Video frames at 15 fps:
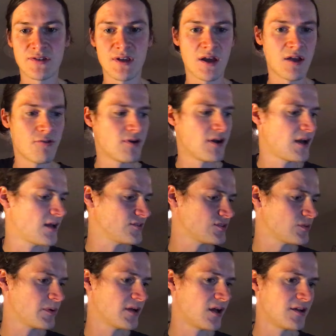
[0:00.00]
I realized the
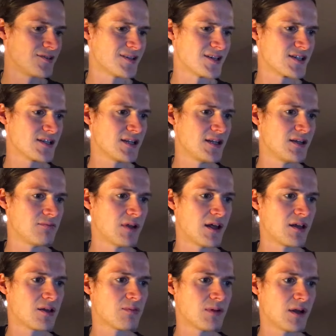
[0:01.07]
banana is actually
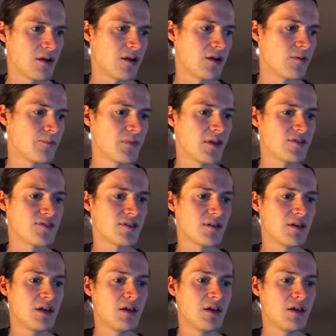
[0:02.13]
like, I don't know, it's